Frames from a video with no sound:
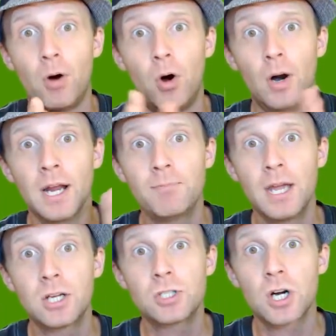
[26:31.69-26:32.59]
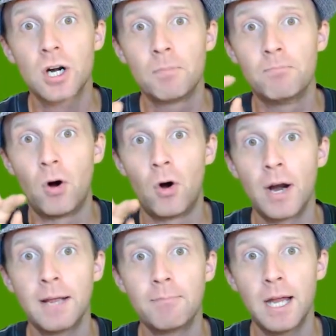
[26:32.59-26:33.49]
boring picture,
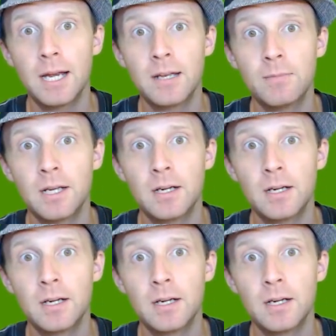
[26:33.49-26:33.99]
boring button in the